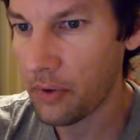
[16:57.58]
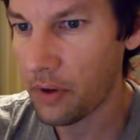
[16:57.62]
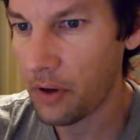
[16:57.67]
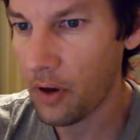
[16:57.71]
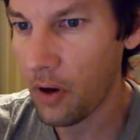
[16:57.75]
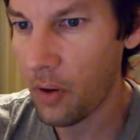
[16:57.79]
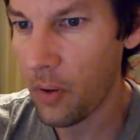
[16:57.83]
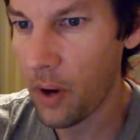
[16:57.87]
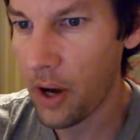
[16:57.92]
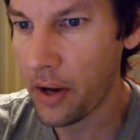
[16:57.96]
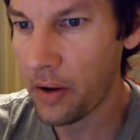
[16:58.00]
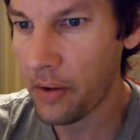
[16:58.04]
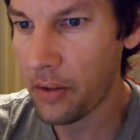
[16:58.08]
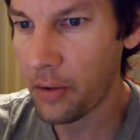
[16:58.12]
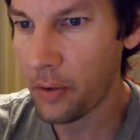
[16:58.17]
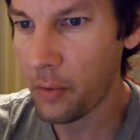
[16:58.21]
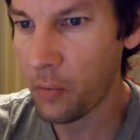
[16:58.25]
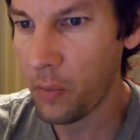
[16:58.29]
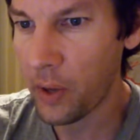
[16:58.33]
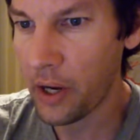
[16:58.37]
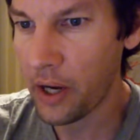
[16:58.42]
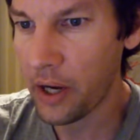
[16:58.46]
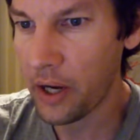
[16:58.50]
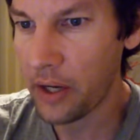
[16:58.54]
go out of their
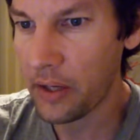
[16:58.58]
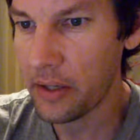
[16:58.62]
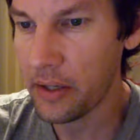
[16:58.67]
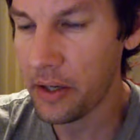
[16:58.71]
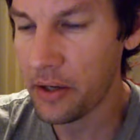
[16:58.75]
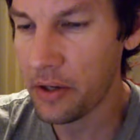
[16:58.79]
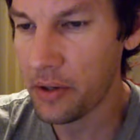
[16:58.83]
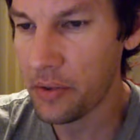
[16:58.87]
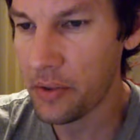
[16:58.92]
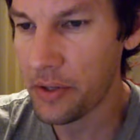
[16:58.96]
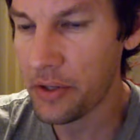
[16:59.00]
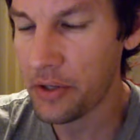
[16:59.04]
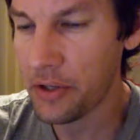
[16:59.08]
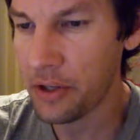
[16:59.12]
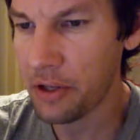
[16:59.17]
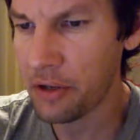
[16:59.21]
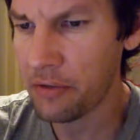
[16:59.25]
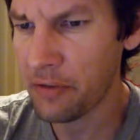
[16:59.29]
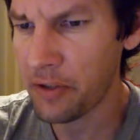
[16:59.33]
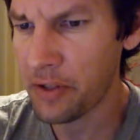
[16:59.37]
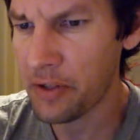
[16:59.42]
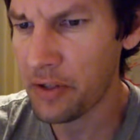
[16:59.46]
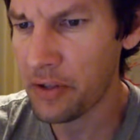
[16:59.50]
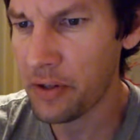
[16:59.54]
way to do a
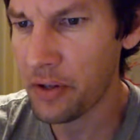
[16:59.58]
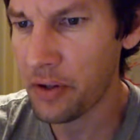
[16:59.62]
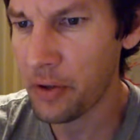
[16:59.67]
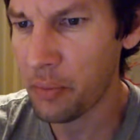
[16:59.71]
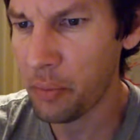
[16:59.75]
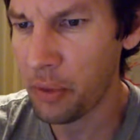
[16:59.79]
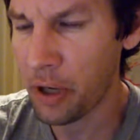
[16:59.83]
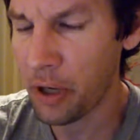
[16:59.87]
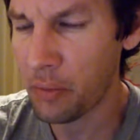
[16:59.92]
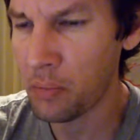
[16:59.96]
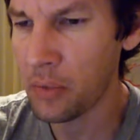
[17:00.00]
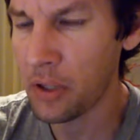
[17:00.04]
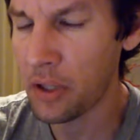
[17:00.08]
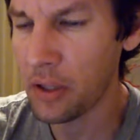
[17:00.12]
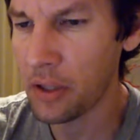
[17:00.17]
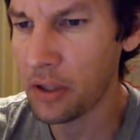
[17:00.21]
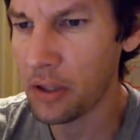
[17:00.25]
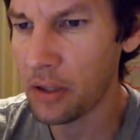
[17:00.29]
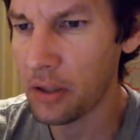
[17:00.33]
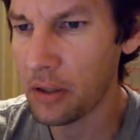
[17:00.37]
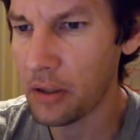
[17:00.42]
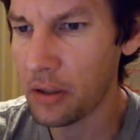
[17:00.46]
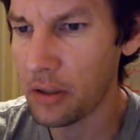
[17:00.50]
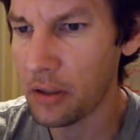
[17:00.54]
service to the
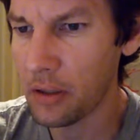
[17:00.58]
public.